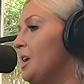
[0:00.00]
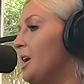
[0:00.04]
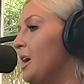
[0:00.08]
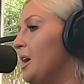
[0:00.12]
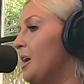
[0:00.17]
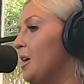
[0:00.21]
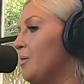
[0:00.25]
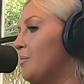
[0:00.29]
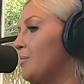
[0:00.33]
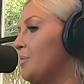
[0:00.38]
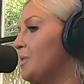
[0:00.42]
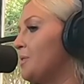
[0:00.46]

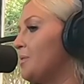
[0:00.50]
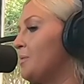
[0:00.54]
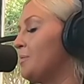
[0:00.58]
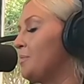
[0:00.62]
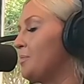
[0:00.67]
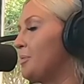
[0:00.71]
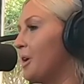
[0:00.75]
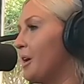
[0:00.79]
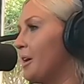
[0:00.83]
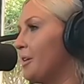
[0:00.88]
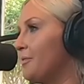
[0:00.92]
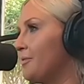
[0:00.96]
um, but it was
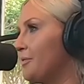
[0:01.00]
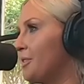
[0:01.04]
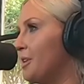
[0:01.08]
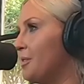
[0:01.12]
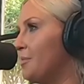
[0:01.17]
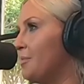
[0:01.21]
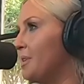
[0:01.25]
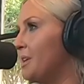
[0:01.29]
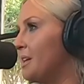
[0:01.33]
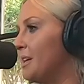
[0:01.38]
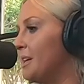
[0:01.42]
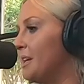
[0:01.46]
brian
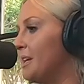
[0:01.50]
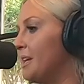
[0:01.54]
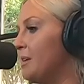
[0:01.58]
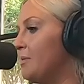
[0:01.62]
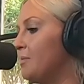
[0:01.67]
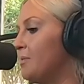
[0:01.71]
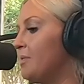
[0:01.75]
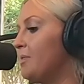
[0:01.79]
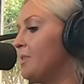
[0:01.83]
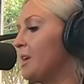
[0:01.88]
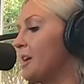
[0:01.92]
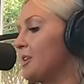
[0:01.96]
friedman and he
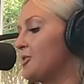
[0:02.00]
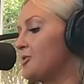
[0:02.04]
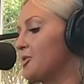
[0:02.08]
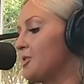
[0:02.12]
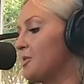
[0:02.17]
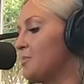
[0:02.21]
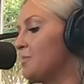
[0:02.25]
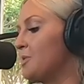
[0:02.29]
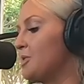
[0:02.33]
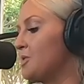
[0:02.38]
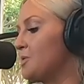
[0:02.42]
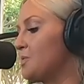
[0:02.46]
was actually
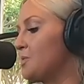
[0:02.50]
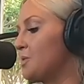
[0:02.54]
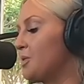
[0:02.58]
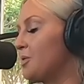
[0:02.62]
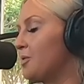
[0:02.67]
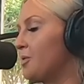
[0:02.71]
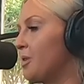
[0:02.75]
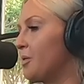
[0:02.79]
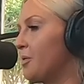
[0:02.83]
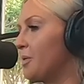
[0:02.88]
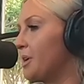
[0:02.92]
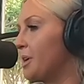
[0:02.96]
a mentor
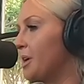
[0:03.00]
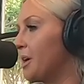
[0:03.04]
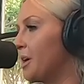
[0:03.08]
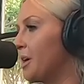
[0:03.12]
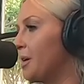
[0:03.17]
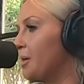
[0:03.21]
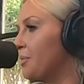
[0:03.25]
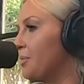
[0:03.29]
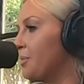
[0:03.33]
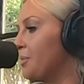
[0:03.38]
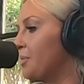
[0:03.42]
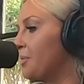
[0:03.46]
growing
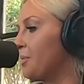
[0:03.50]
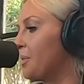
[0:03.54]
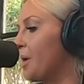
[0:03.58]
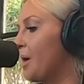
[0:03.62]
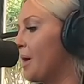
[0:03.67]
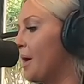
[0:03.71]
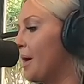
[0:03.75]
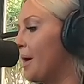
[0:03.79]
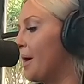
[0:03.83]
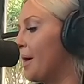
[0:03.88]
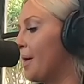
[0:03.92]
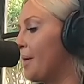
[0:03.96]
up
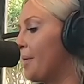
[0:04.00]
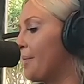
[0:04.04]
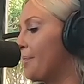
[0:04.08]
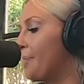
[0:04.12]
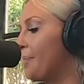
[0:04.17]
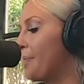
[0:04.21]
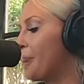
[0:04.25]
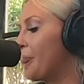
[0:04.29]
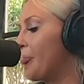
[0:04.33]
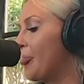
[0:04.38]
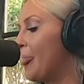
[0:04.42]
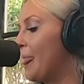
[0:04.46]

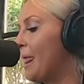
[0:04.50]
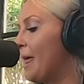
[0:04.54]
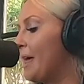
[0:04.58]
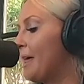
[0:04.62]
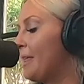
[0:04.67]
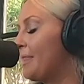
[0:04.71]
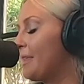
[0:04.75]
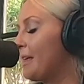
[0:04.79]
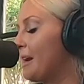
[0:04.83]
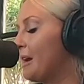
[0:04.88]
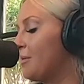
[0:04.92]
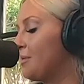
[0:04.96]
um,
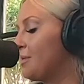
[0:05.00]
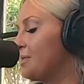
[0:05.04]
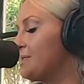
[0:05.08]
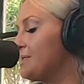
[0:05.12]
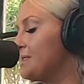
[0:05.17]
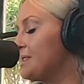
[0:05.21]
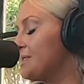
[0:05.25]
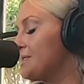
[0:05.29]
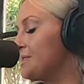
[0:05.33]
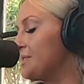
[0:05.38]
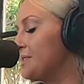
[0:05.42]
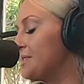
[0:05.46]
that i would
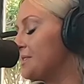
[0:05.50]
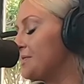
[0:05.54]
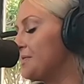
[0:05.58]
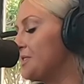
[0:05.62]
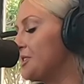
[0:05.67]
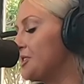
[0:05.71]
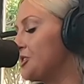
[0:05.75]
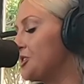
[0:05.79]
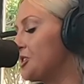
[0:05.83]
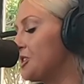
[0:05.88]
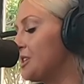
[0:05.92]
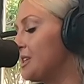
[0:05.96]
assist on
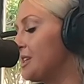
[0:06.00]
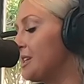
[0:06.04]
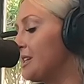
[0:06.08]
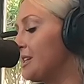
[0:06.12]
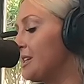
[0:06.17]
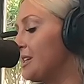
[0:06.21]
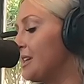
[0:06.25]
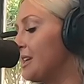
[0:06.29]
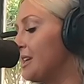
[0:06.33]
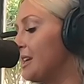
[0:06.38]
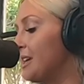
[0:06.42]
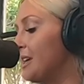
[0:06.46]
convention
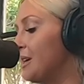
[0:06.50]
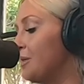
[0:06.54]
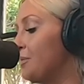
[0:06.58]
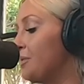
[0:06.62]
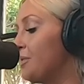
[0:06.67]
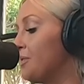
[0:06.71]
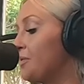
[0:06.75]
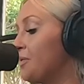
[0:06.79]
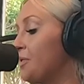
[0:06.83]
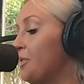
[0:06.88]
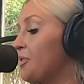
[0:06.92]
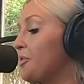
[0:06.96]
and it
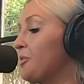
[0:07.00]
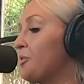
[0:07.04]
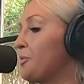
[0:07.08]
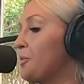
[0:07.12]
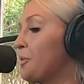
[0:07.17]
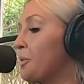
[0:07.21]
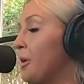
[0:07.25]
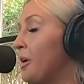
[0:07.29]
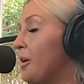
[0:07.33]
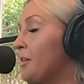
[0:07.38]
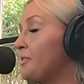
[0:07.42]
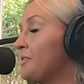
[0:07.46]
was for
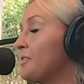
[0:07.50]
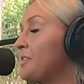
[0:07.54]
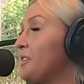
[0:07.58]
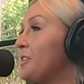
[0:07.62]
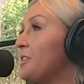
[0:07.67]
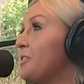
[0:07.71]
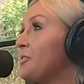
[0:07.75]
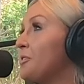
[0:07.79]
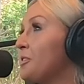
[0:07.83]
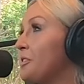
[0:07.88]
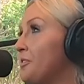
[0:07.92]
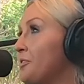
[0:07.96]

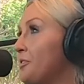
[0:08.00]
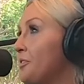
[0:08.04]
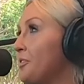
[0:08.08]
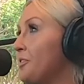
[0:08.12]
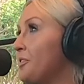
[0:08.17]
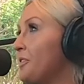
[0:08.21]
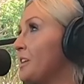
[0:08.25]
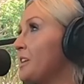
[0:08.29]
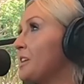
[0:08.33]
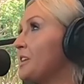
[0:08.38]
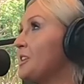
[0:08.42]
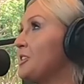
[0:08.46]
swarovski
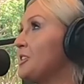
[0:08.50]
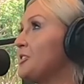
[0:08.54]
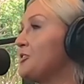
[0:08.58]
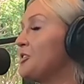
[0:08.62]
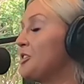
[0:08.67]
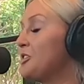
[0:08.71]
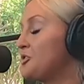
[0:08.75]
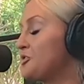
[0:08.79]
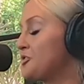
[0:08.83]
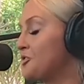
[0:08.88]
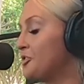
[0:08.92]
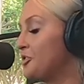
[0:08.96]
crystals like an
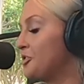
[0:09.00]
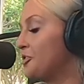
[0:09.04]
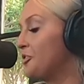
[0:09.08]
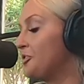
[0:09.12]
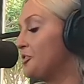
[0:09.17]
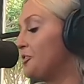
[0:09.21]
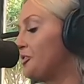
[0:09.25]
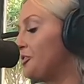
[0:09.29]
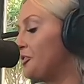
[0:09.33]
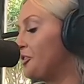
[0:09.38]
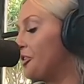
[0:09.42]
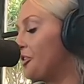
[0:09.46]
industrial
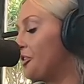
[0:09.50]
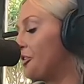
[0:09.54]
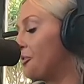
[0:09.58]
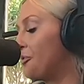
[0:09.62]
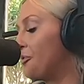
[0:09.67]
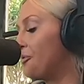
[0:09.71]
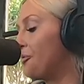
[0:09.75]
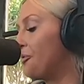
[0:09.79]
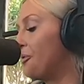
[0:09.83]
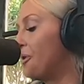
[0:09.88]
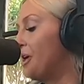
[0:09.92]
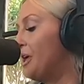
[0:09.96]

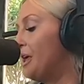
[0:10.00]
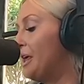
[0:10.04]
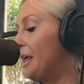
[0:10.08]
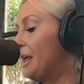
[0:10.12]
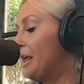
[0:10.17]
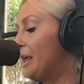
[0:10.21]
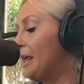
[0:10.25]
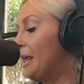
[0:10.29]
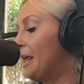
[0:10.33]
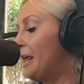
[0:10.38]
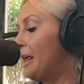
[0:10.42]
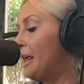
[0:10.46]
so
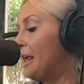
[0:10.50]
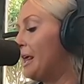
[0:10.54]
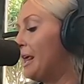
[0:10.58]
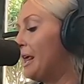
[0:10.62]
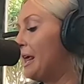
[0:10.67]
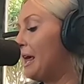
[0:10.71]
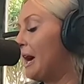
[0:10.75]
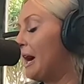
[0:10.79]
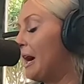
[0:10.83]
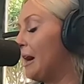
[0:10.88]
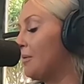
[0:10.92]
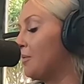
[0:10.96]

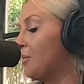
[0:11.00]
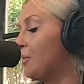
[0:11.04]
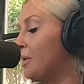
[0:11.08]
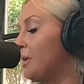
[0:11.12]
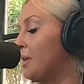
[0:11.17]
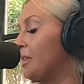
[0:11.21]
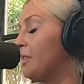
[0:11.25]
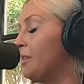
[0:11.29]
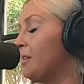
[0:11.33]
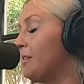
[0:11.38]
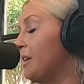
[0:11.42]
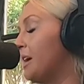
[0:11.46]
I
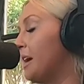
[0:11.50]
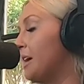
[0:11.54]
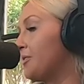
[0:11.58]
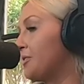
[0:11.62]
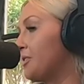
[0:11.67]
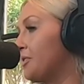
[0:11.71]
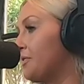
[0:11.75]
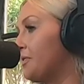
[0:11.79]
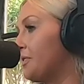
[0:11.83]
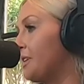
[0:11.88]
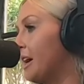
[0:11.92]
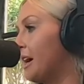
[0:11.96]
went the day after
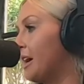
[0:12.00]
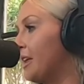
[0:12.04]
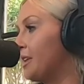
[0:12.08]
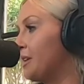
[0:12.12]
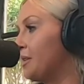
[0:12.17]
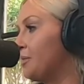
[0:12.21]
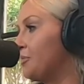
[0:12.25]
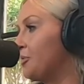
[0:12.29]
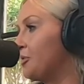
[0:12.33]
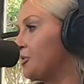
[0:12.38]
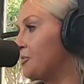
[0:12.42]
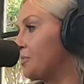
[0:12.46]
the finale
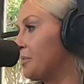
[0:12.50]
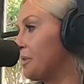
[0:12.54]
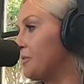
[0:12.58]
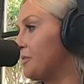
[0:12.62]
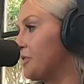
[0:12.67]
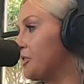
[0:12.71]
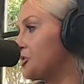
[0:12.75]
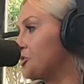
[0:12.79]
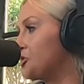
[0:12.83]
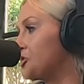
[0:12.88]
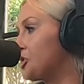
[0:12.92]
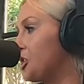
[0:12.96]
and booked my
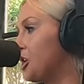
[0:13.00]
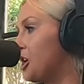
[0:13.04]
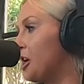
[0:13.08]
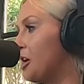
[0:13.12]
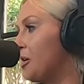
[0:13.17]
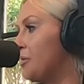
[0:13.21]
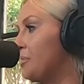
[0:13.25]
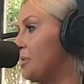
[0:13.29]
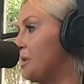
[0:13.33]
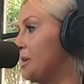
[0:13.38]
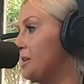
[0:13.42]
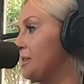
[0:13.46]
first
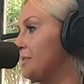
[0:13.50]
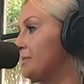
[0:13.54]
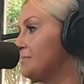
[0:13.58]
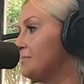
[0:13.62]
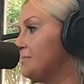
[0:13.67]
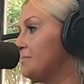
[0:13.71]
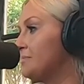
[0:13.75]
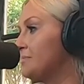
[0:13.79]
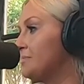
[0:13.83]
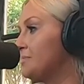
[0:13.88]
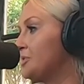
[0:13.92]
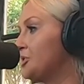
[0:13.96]
job and
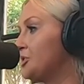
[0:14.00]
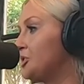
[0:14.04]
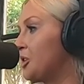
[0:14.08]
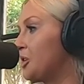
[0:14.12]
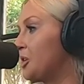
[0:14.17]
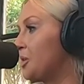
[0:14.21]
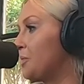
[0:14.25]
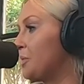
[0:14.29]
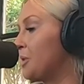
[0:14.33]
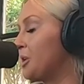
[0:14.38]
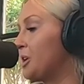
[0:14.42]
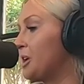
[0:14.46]

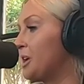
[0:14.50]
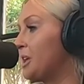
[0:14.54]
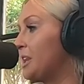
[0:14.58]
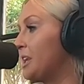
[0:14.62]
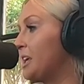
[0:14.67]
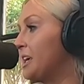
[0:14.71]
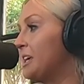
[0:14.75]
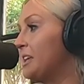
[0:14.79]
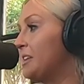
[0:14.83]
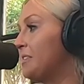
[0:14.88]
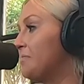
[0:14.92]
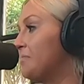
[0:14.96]
started working
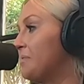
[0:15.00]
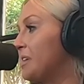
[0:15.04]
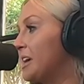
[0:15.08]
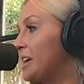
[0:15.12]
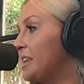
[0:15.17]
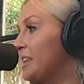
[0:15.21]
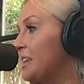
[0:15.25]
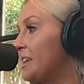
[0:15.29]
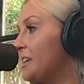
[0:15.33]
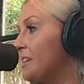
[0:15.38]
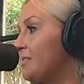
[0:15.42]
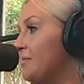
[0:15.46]
then,
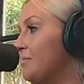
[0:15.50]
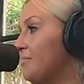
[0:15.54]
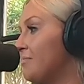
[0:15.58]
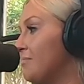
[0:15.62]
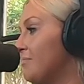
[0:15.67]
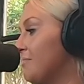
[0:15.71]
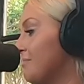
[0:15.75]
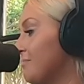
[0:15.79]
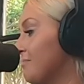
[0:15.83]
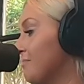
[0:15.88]
and then